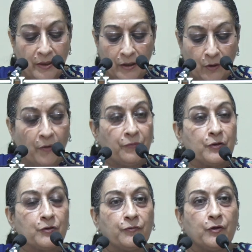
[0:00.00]
in
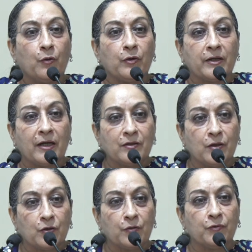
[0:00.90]
office of the
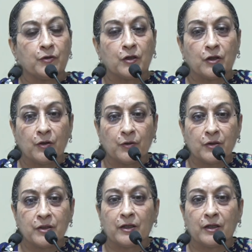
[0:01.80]
Organization for Security